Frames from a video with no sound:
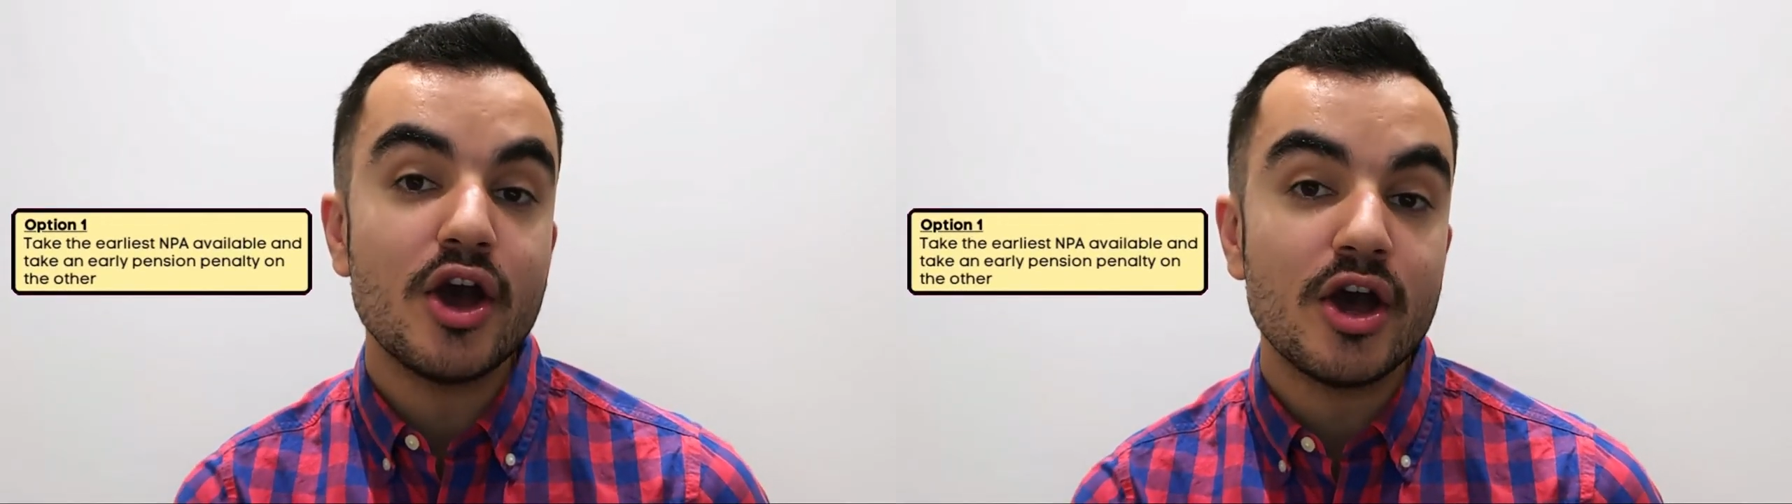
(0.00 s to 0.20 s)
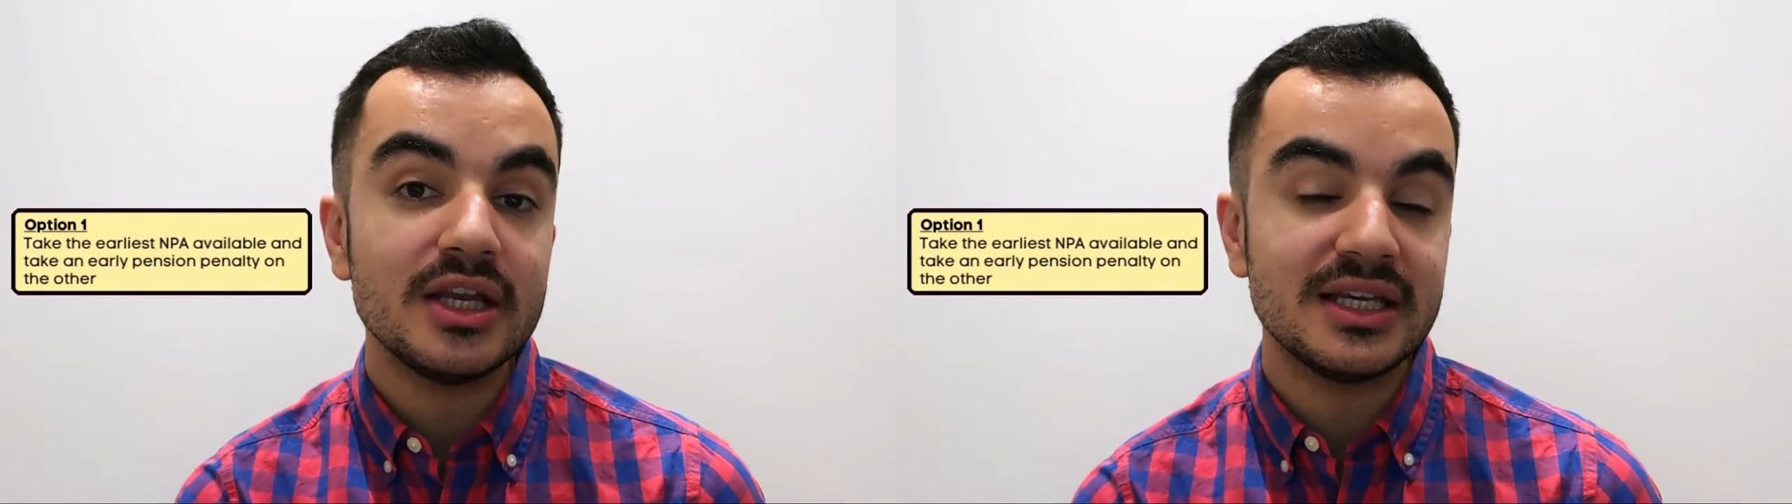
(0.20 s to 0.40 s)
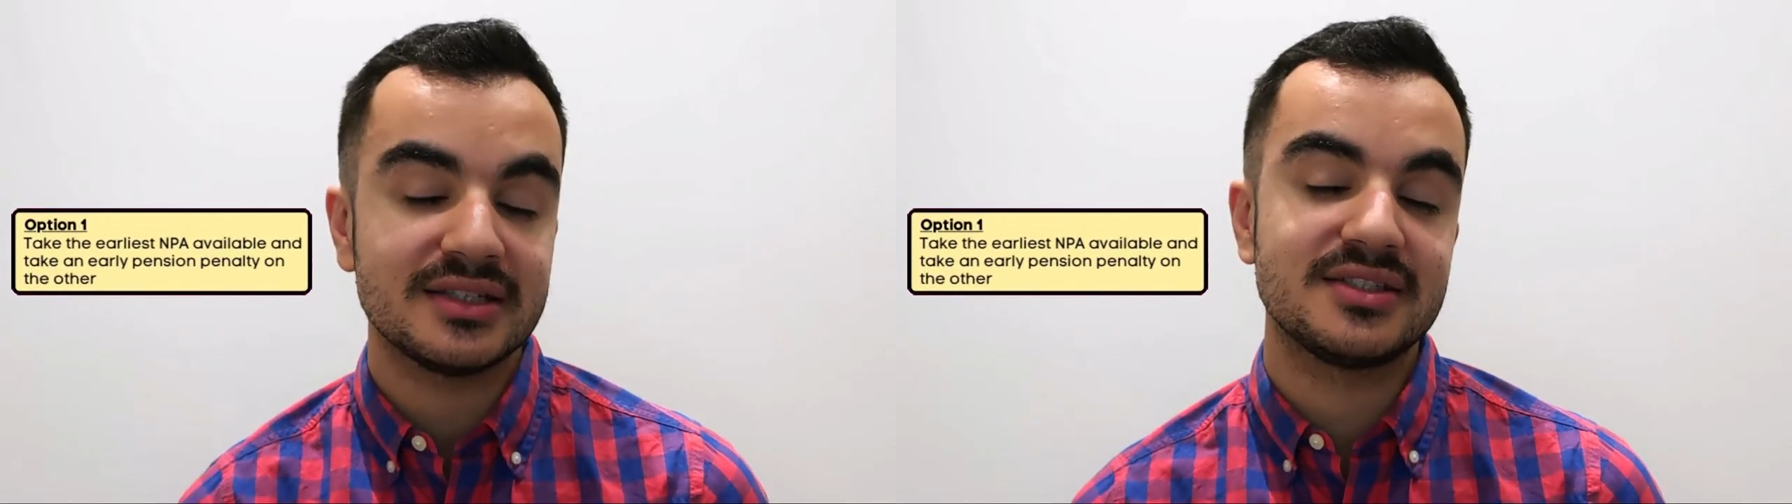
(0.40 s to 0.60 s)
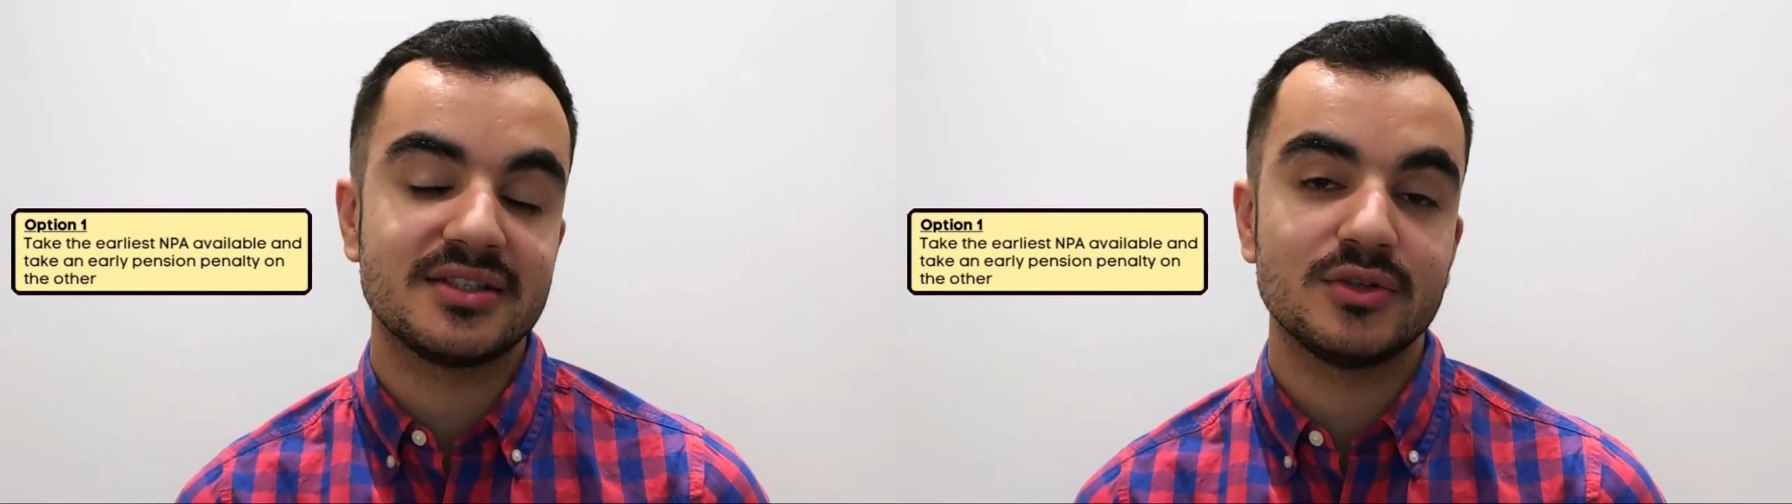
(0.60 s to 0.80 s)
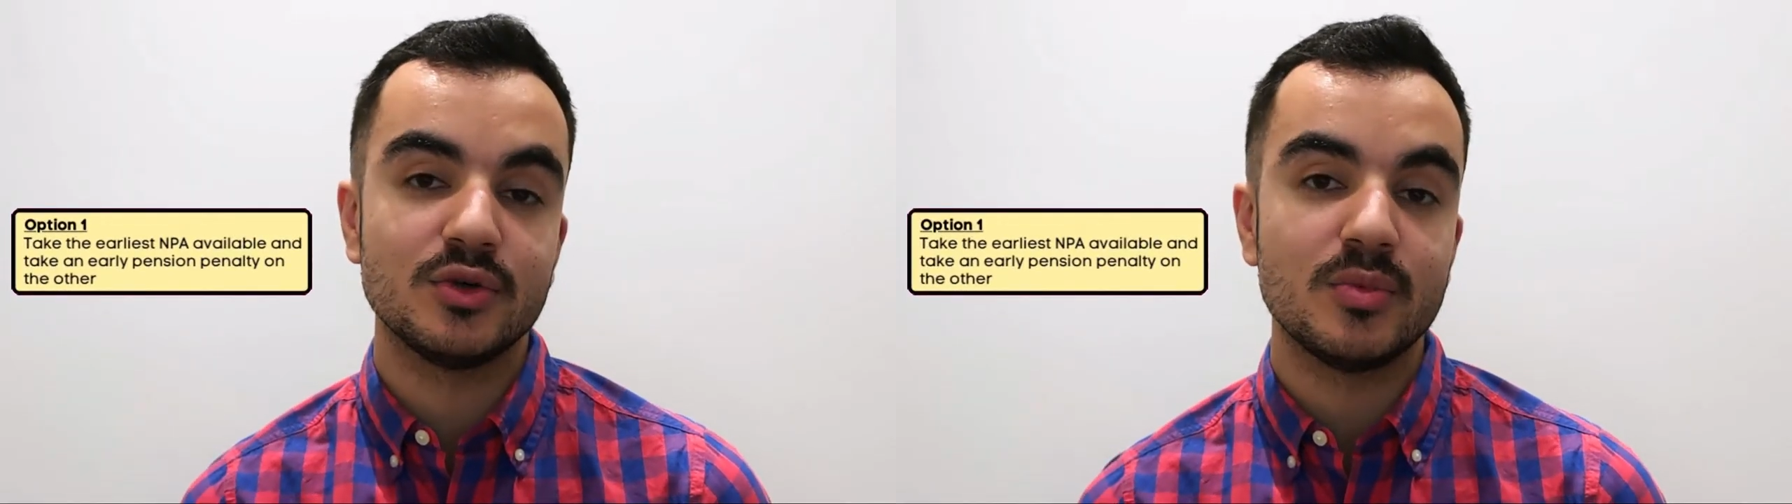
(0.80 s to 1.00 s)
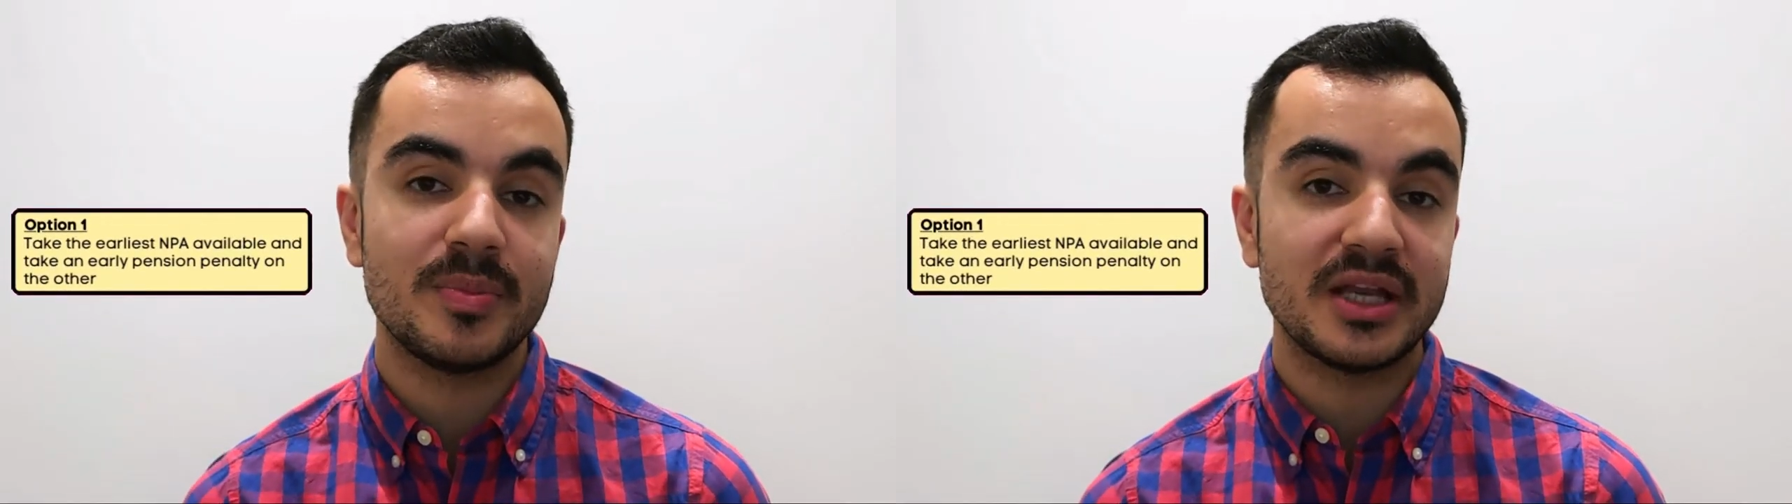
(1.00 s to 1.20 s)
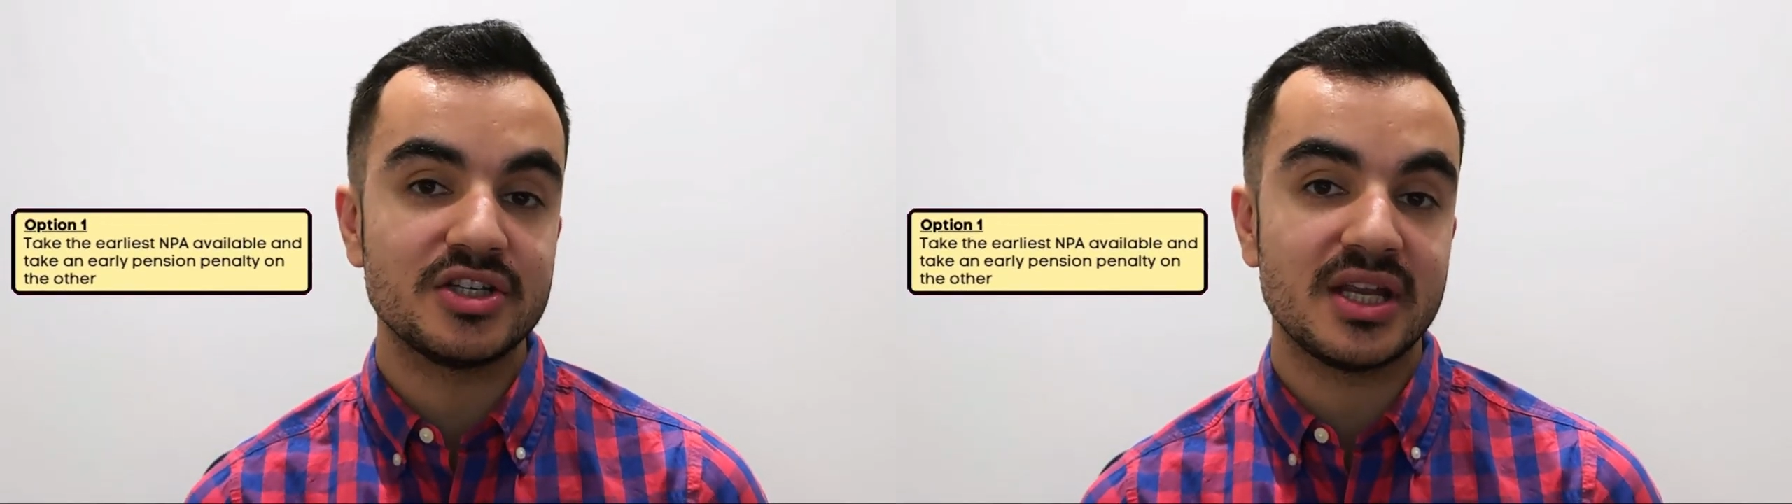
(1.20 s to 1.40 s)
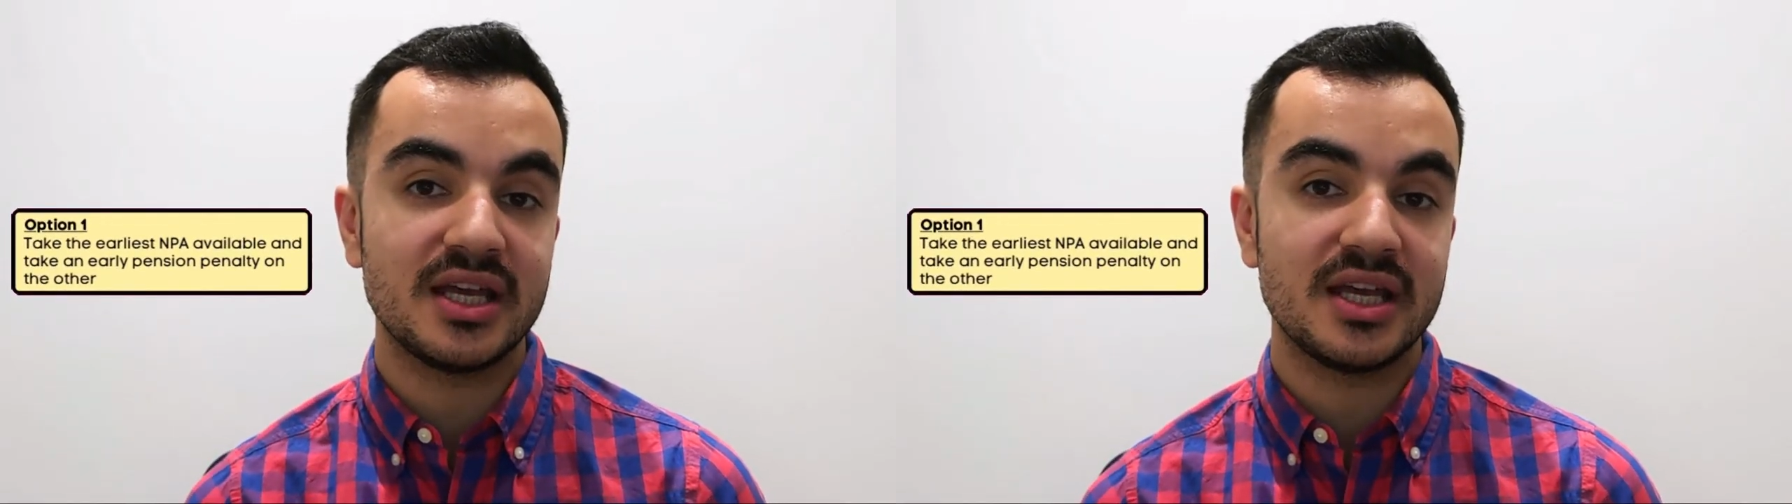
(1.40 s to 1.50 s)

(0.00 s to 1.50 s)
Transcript: earliest normal pension